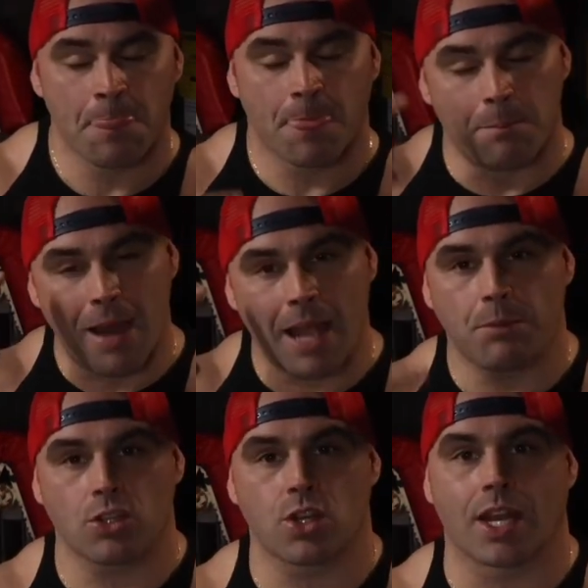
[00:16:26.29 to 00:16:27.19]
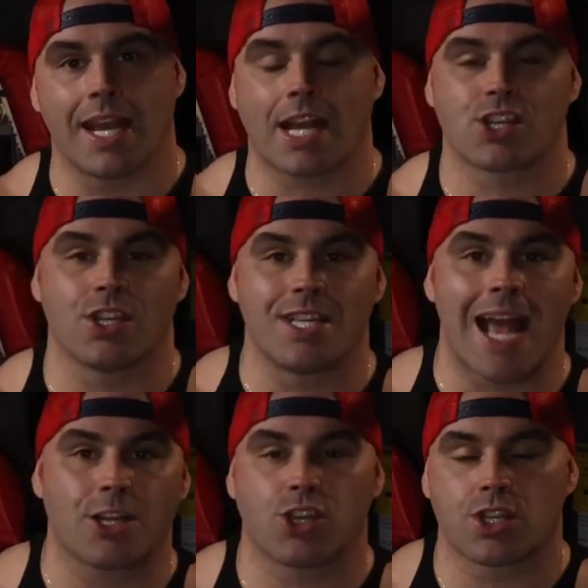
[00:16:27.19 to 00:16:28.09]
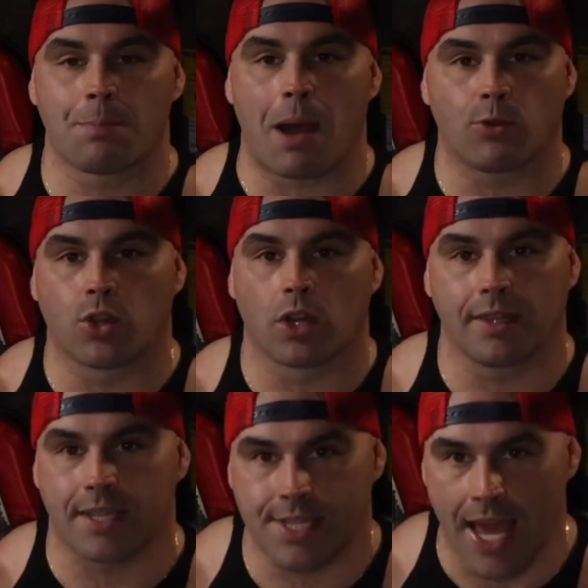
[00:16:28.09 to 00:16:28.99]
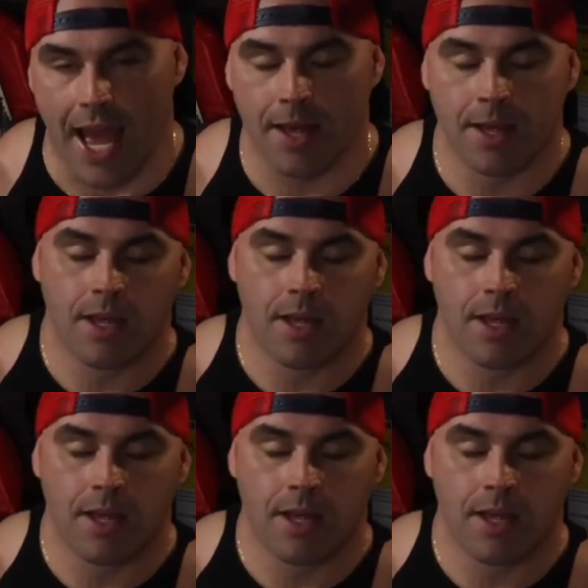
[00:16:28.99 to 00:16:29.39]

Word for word: the mind-muscle connection is not just about during the set.